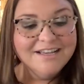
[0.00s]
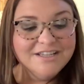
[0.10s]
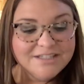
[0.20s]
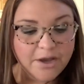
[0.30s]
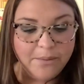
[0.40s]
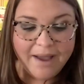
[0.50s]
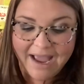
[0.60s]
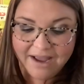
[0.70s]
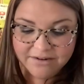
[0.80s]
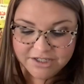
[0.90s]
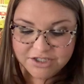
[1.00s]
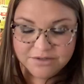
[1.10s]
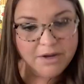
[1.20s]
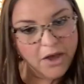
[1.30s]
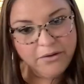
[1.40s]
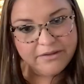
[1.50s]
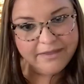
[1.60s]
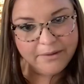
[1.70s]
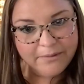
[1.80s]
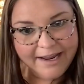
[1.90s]
So how did you know that
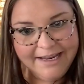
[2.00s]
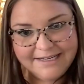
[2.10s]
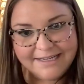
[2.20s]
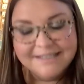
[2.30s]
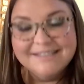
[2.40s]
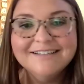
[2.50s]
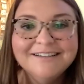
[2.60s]
they were Andy's?